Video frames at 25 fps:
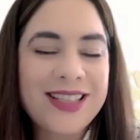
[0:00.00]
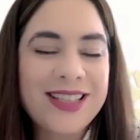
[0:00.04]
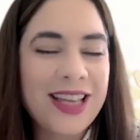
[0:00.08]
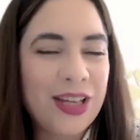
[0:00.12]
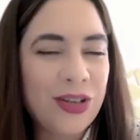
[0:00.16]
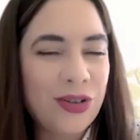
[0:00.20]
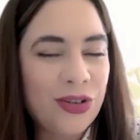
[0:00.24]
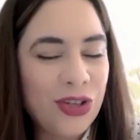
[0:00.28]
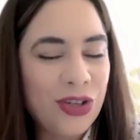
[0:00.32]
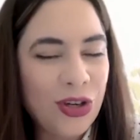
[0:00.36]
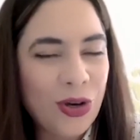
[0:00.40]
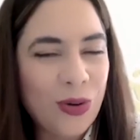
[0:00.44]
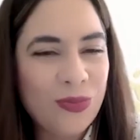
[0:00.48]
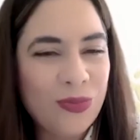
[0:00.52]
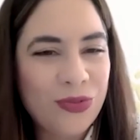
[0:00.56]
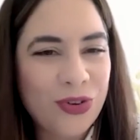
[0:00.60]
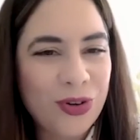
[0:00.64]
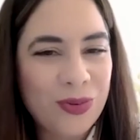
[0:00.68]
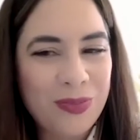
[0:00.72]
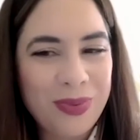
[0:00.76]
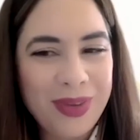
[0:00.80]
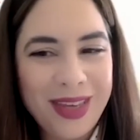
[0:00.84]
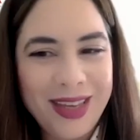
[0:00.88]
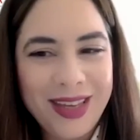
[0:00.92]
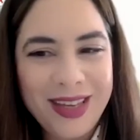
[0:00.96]
Thank you, Guillaume, for
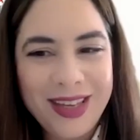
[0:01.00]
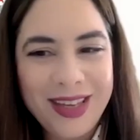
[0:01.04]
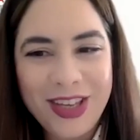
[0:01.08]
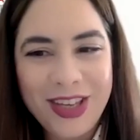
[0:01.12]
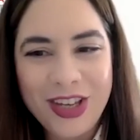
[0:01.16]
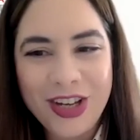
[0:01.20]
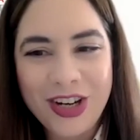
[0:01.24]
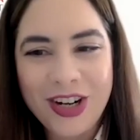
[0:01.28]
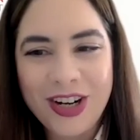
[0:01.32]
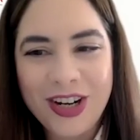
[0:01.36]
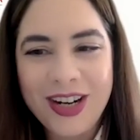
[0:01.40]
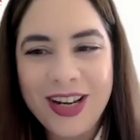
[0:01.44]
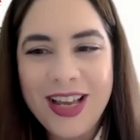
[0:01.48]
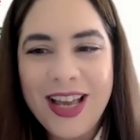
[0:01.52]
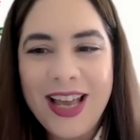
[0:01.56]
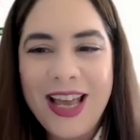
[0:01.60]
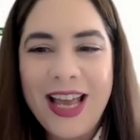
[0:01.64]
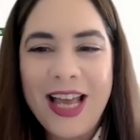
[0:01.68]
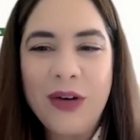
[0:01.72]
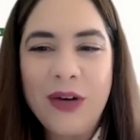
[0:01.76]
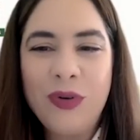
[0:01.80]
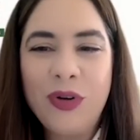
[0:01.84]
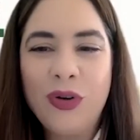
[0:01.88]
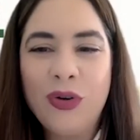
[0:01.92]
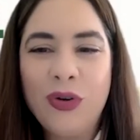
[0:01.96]
being here.
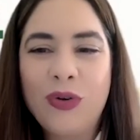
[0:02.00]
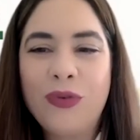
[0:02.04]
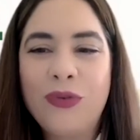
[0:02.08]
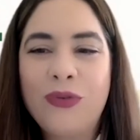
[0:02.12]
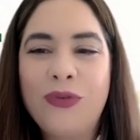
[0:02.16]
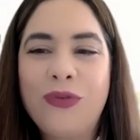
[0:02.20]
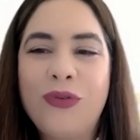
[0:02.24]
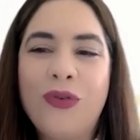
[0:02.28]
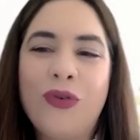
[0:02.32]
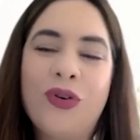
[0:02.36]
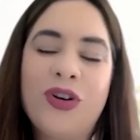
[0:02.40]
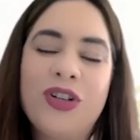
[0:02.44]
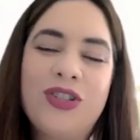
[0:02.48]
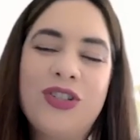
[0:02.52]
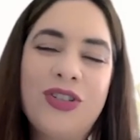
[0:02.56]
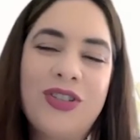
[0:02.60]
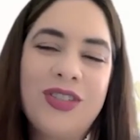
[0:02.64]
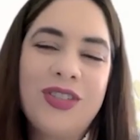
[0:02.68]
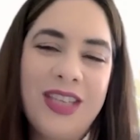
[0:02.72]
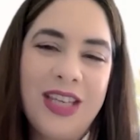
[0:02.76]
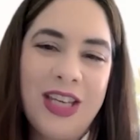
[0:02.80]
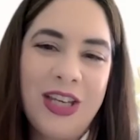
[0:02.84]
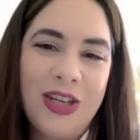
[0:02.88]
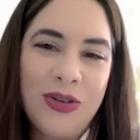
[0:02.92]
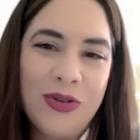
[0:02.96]
And we look forward to
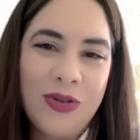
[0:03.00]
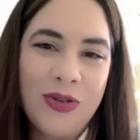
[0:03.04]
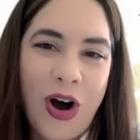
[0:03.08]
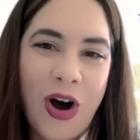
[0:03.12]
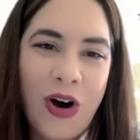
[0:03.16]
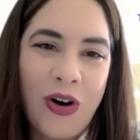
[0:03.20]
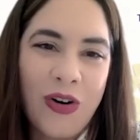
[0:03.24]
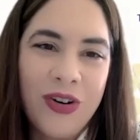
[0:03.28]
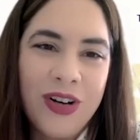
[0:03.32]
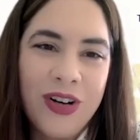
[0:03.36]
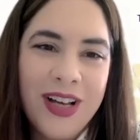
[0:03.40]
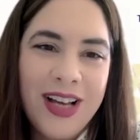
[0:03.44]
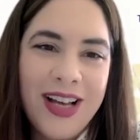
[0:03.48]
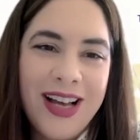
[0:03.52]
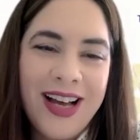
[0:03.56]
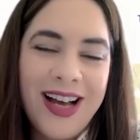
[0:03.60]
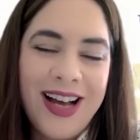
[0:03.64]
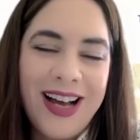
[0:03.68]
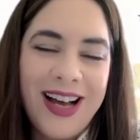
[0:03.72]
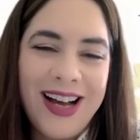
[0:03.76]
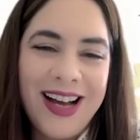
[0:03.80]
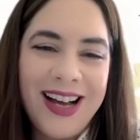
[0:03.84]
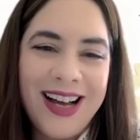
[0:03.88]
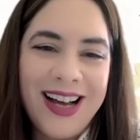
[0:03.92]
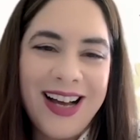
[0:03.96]
seeing you all
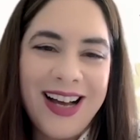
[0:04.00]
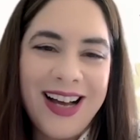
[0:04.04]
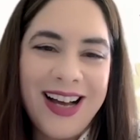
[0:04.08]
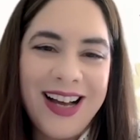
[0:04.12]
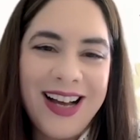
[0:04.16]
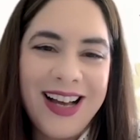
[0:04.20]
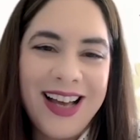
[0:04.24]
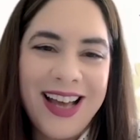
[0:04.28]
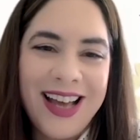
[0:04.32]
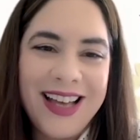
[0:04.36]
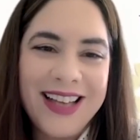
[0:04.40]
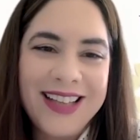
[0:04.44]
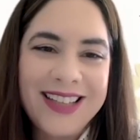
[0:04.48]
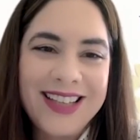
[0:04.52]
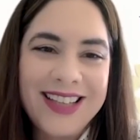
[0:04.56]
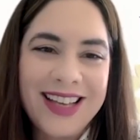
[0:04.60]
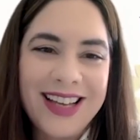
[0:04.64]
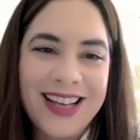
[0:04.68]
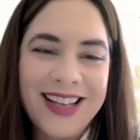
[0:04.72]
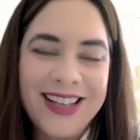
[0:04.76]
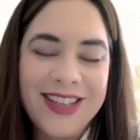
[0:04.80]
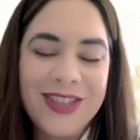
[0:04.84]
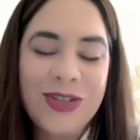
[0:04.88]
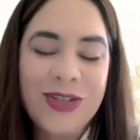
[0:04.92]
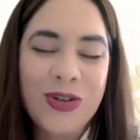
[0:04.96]

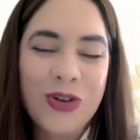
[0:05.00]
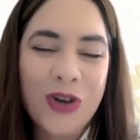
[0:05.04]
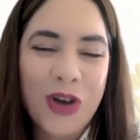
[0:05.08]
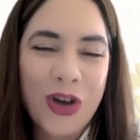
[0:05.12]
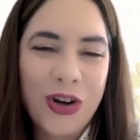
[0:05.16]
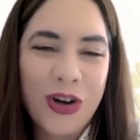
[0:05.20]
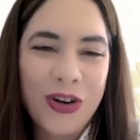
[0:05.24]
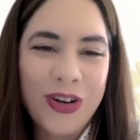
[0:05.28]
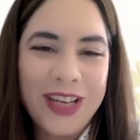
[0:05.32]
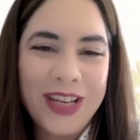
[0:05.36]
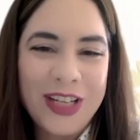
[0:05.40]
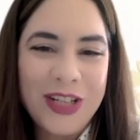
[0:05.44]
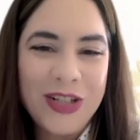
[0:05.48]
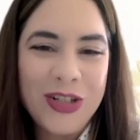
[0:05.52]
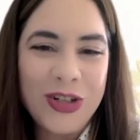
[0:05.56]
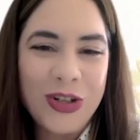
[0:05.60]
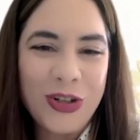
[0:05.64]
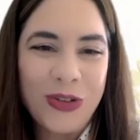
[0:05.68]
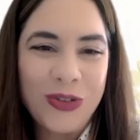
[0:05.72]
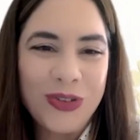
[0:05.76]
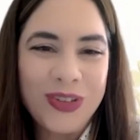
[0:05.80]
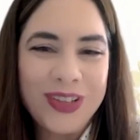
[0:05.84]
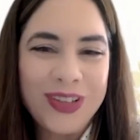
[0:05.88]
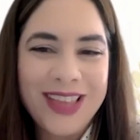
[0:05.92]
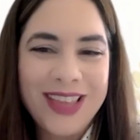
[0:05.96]
in Toronto in
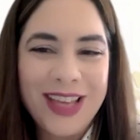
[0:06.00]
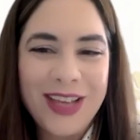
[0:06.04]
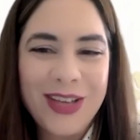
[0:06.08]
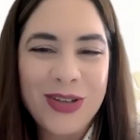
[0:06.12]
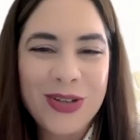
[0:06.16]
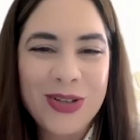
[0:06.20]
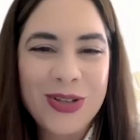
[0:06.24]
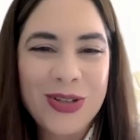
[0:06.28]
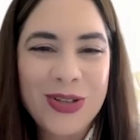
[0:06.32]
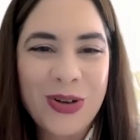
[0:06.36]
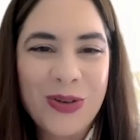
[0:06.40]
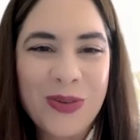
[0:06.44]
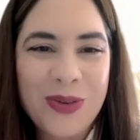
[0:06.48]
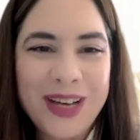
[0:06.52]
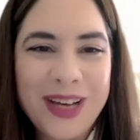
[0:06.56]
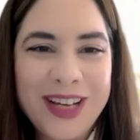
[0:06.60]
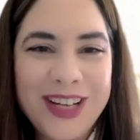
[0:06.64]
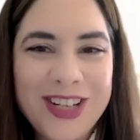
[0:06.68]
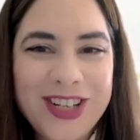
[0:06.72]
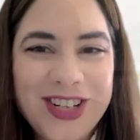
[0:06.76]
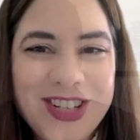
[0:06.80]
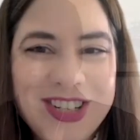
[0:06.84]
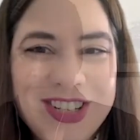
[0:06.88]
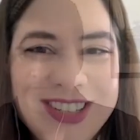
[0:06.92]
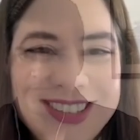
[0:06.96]
June. Thank you so
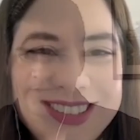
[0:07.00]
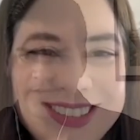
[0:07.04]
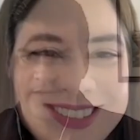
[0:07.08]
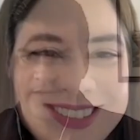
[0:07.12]
much.